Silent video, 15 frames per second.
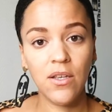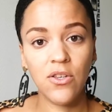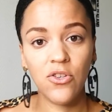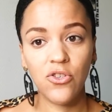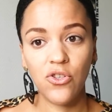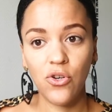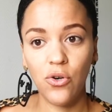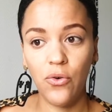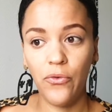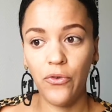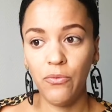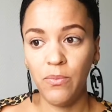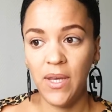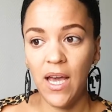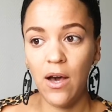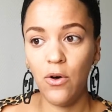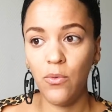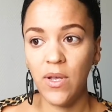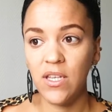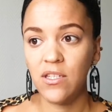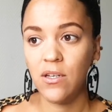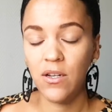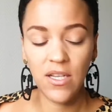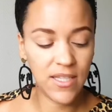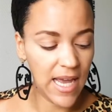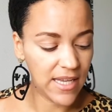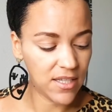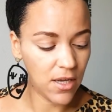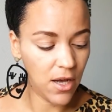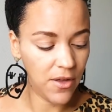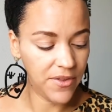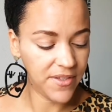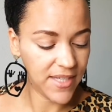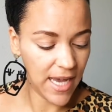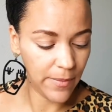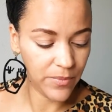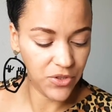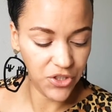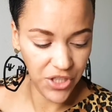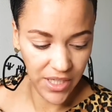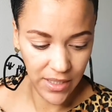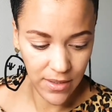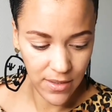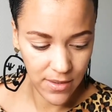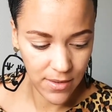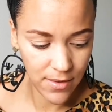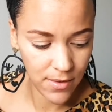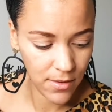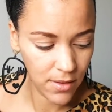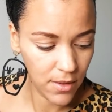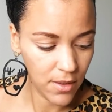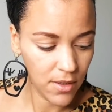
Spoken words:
So for me, I always saw this as untapped genes.